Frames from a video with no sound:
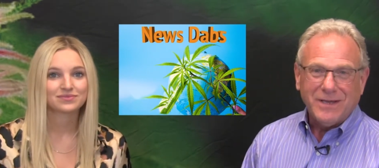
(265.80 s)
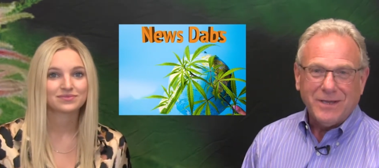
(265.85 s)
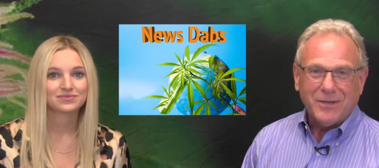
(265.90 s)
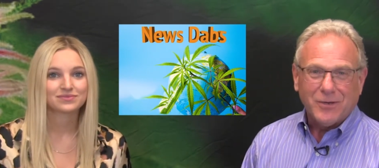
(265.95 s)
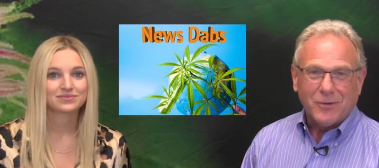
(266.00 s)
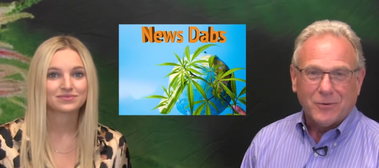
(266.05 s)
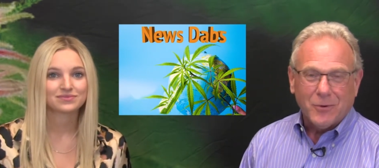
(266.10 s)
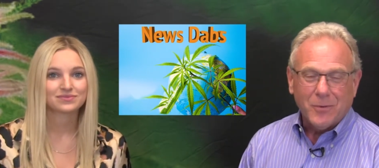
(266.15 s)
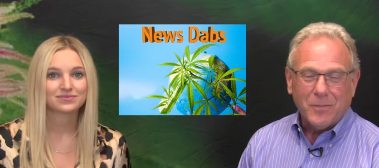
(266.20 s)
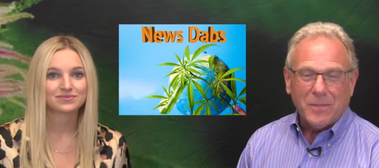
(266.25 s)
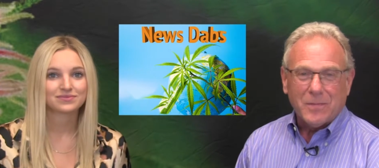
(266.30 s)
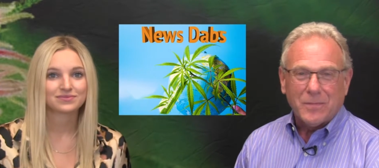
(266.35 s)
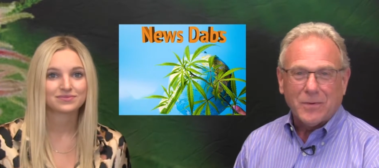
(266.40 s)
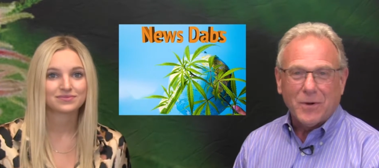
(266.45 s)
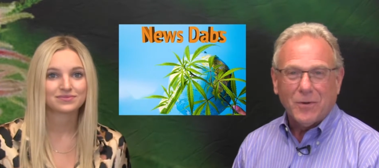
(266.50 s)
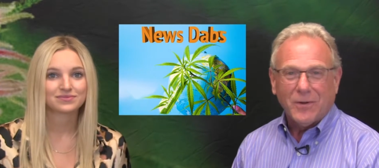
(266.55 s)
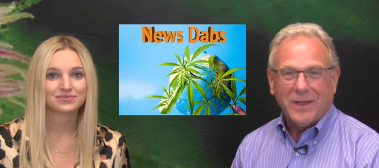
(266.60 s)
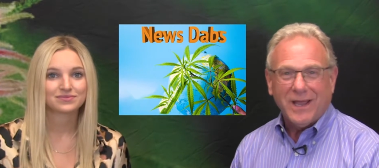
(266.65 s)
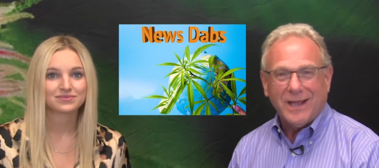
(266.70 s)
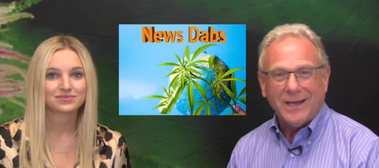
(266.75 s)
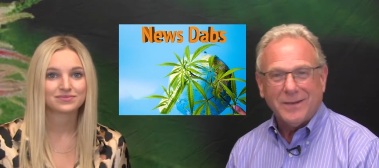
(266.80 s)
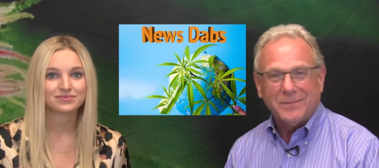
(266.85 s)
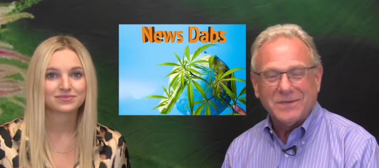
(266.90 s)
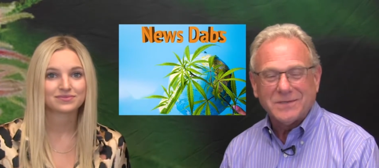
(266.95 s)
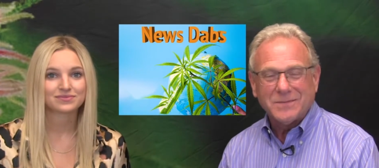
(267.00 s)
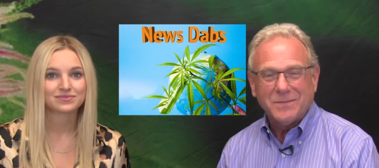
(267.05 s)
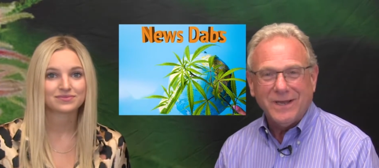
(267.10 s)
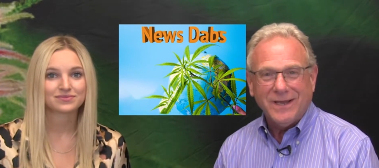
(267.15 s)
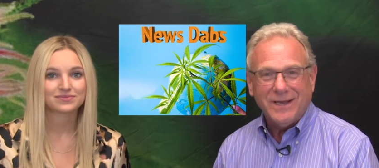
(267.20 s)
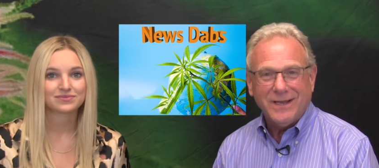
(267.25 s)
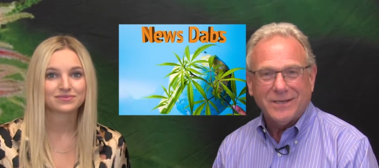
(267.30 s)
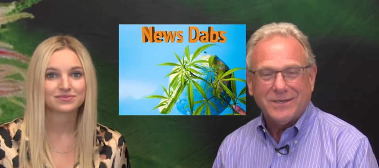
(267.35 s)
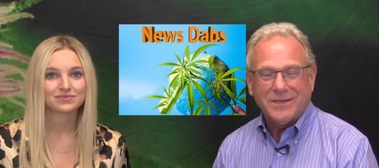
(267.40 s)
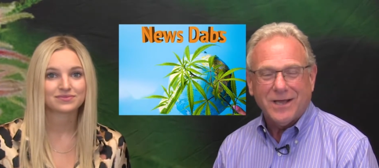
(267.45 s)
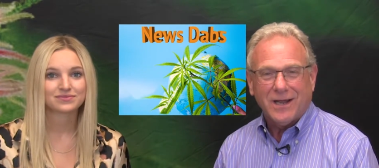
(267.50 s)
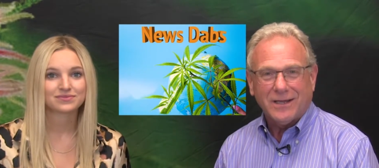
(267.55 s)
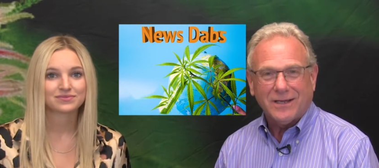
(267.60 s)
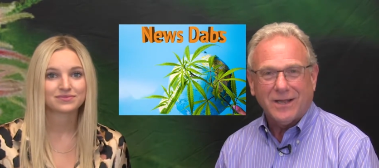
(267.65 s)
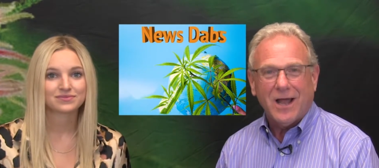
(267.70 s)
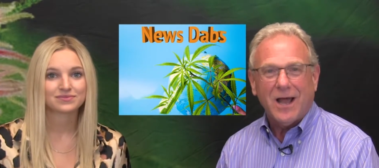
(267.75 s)
Speaker 1: Media Group and
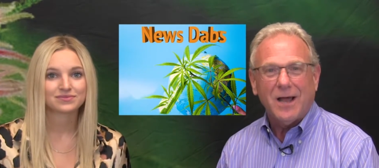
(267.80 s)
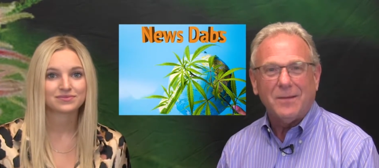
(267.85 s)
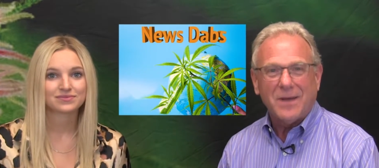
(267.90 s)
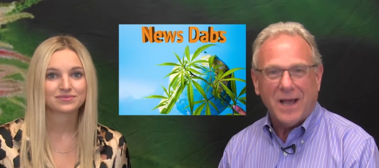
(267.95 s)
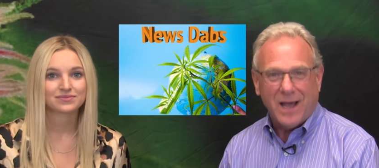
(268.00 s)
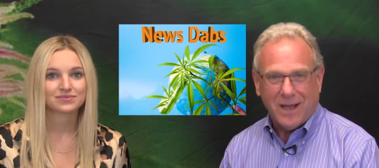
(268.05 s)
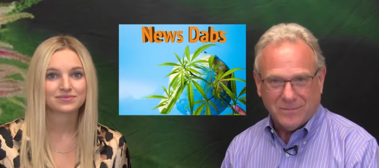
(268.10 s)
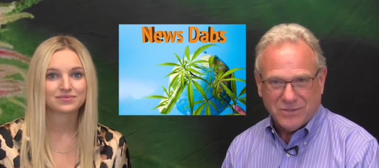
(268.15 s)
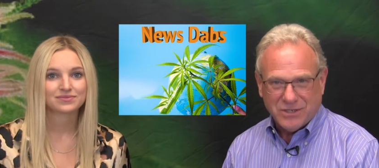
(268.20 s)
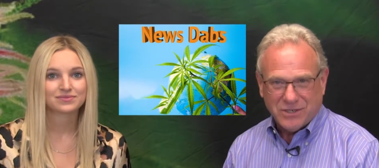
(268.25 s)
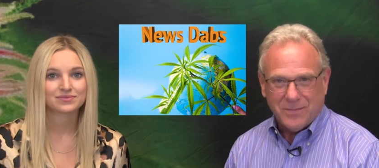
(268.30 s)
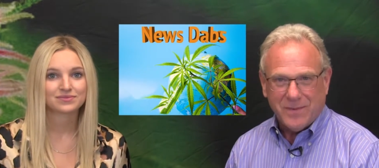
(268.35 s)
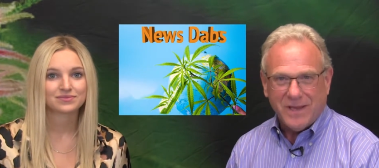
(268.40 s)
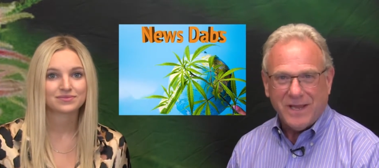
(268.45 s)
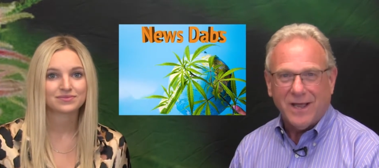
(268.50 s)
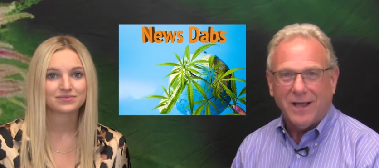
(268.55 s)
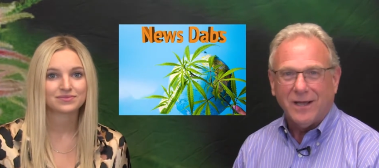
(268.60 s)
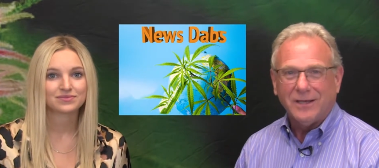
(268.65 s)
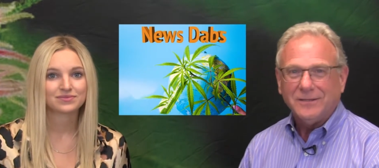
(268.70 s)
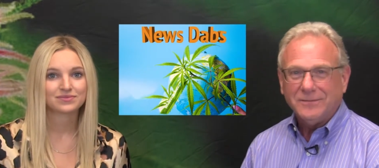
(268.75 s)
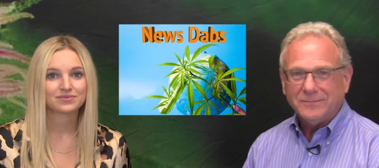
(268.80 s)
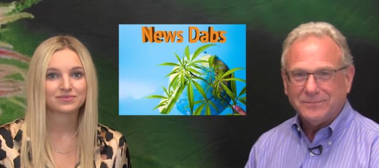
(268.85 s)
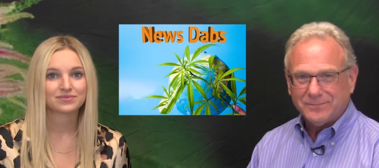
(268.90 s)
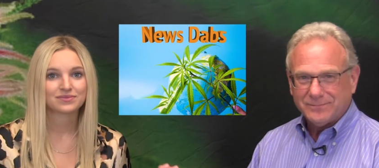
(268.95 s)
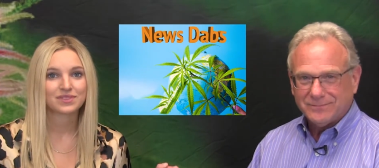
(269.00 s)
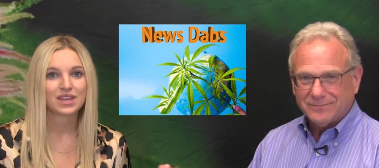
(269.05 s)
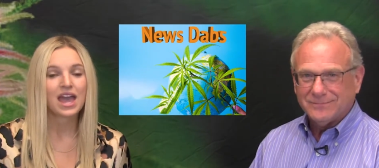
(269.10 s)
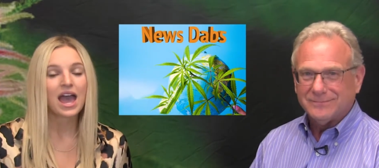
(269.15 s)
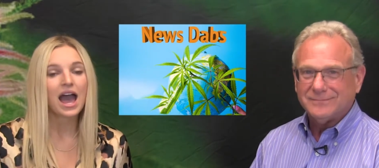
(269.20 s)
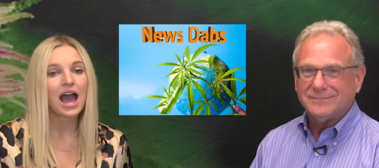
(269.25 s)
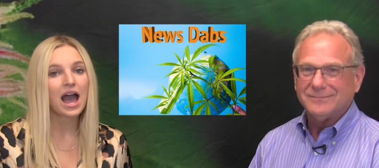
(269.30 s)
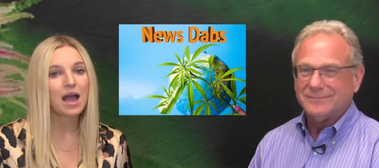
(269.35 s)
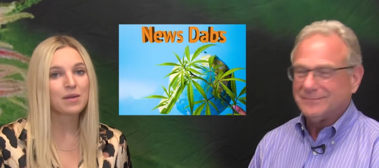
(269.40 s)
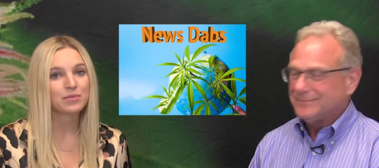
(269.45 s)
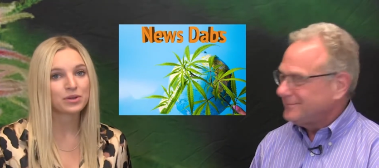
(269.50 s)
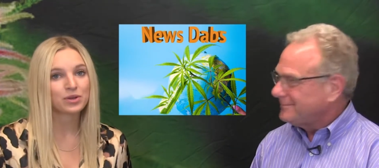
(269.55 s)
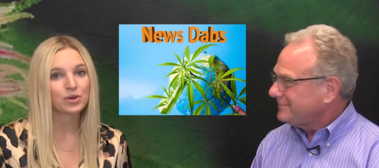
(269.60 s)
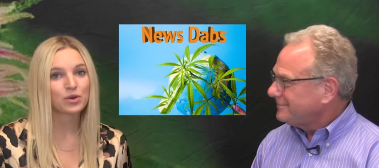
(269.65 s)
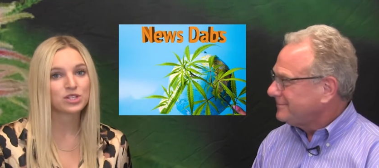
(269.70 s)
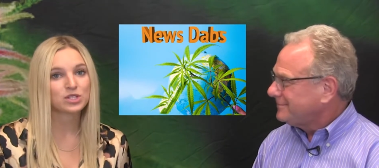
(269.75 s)
ProCannabisMedia.com, I'm Jimmy Young.
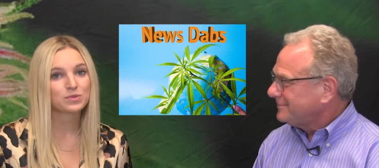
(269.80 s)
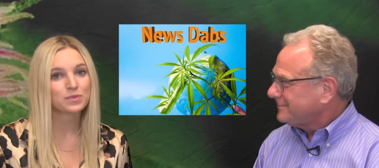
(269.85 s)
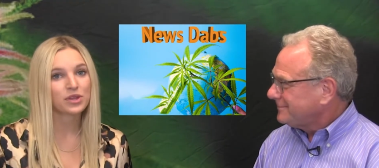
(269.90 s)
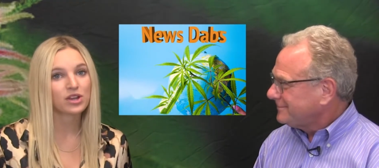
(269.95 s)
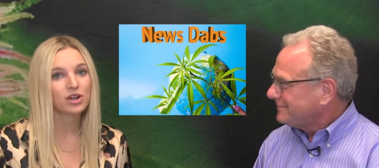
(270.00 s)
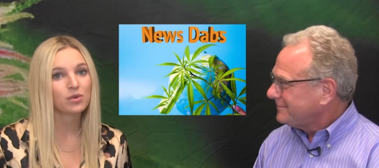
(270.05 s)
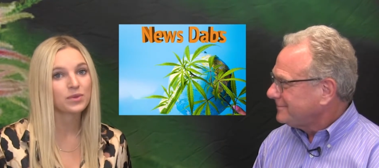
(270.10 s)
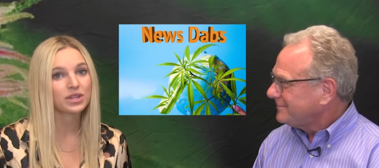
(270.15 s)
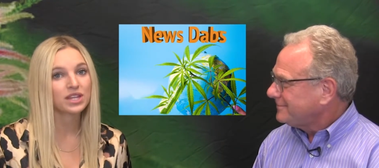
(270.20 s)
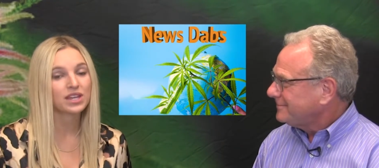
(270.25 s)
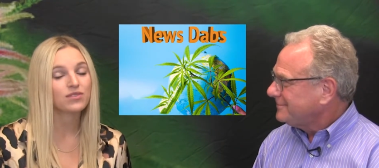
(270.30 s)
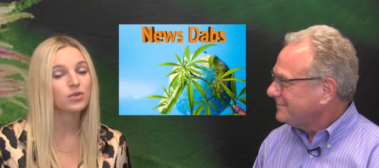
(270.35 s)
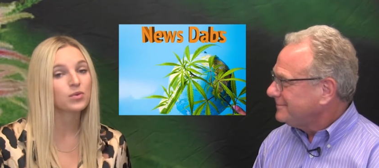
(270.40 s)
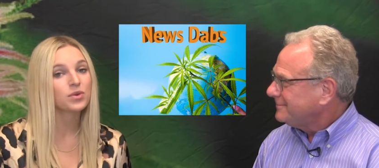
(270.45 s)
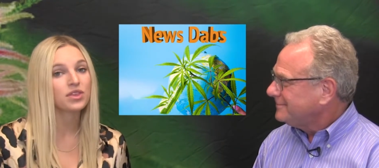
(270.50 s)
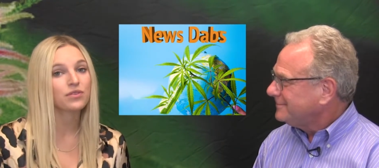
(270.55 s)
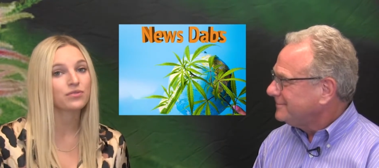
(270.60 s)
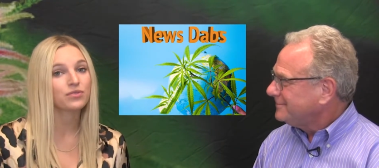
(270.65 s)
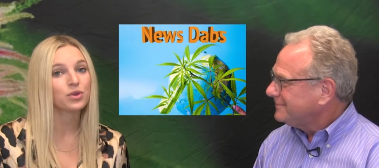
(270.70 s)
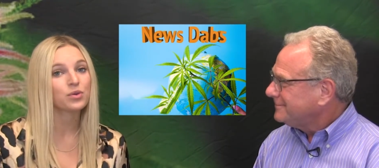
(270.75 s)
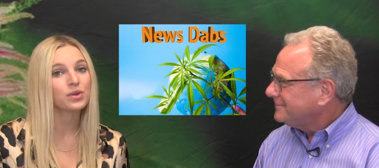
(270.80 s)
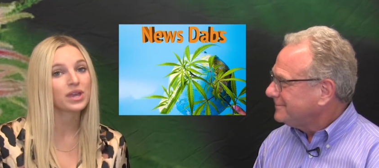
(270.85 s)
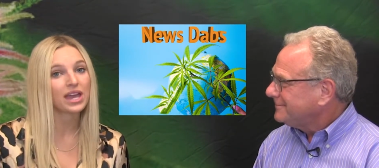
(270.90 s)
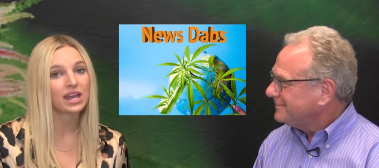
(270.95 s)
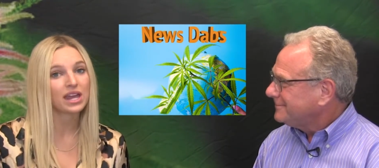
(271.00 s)
Speaker 2: I'm Nicole Spiller, and we leave you with a few